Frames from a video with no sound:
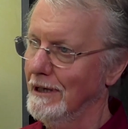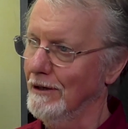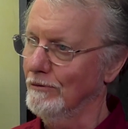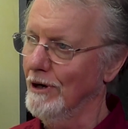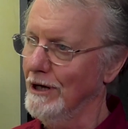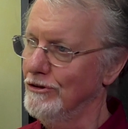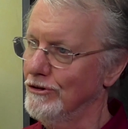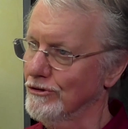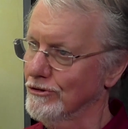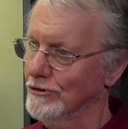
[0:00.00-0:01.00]

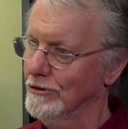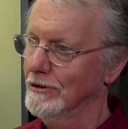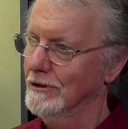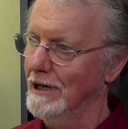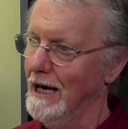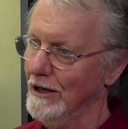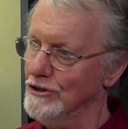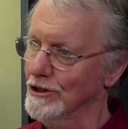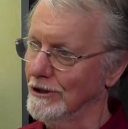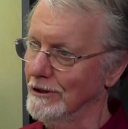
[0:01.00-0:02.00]
outrageous mm.
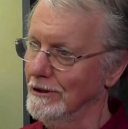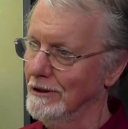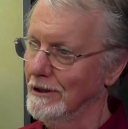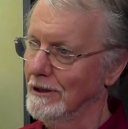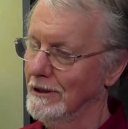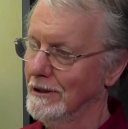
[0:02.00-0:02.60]
action hmm